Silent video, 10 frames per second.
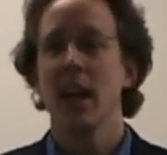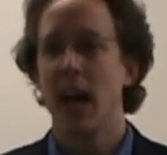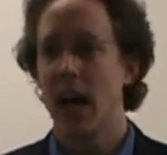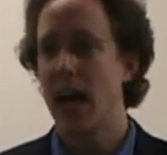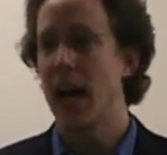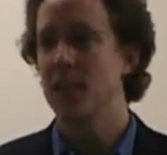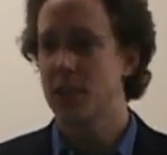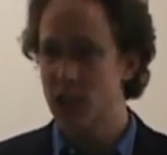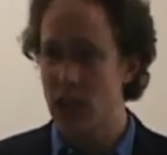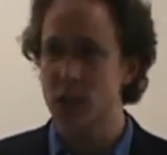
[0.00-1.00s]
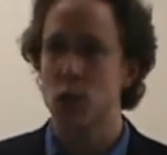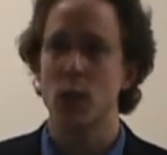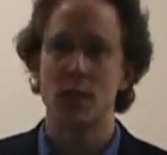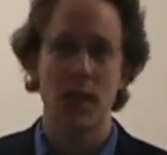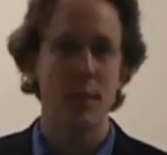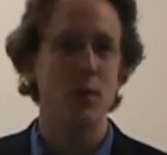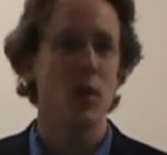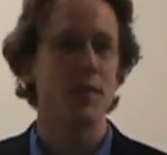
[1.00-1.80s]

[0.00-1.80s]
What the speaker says: had the chance to examine one